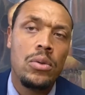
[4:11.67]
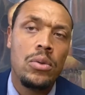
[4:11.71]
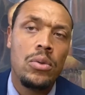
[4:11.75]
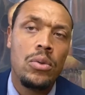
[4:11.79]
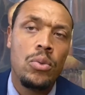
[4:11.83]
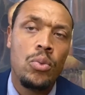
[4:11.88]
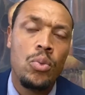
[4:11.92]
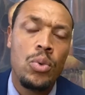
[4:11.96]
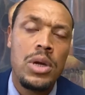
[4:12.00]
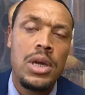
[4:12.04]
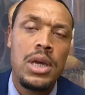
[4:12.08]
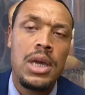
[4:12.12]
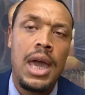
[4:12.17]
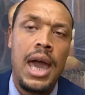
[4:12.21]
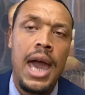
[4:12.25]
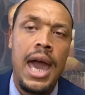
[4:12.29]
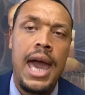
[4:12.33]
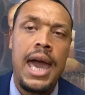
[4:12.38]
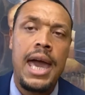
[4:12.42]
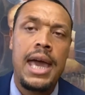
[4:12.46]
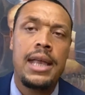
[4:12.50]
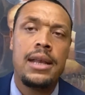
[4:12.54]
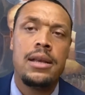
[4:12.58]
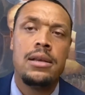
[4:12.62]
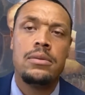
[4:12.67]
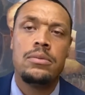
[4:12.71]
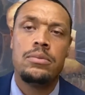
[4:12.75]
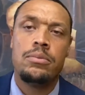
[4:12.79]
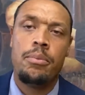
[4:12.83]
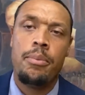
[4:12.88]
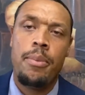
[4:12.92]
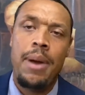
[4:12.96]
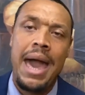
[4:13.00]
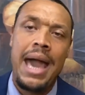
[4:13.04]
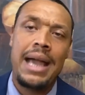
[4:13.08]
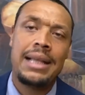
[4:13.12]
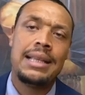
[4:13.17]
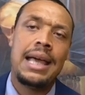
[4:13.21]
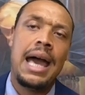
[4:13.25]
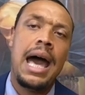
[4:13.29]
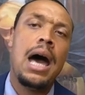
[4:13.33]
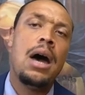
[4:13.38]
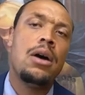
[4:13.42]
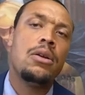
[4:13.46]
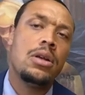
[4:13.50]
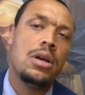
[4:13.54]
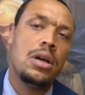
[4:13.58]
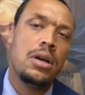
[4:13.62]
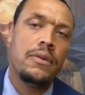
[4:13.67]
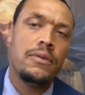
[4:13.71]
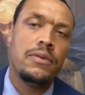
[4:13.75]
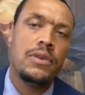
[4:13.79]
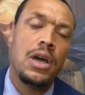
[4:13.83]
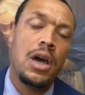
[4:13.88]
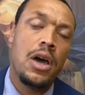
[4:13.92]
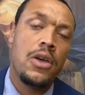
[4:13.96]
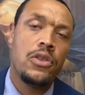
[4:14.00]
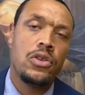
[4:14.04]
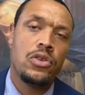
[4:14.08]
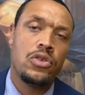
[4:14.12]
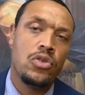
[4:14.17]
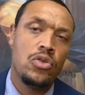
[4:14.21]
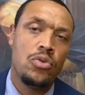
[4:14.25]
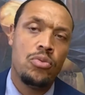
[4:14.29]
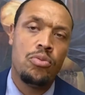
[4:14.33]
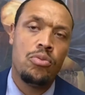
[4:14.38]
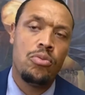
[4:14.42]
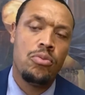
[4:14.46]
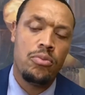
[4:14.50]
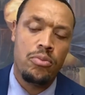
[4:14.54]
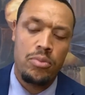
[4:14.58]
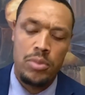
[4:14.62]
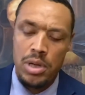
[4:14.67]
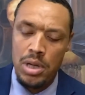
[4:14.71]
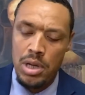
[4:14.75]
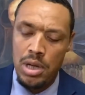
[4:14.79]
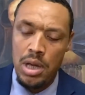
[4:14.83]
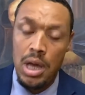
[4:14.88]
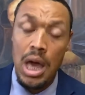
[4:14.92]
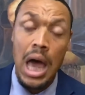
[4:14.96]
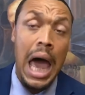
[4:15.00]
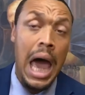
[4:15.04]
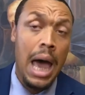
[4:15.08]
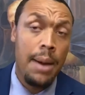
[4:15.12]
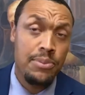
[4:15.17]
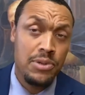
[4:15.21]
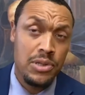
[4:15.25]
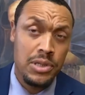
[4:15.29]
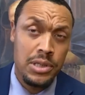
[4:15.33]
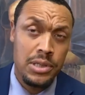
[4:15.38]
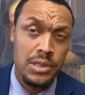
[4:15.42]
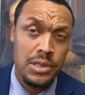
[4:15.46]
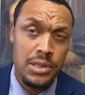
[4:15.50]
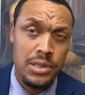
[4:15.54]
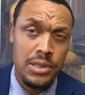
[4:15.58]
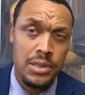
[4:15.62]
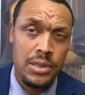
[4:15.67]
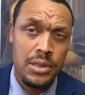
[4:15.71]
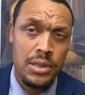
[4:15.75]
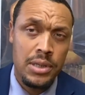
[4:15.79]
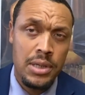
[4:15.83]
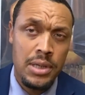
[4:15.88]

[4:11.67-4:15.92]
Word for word: we had backed out of the other two uh, options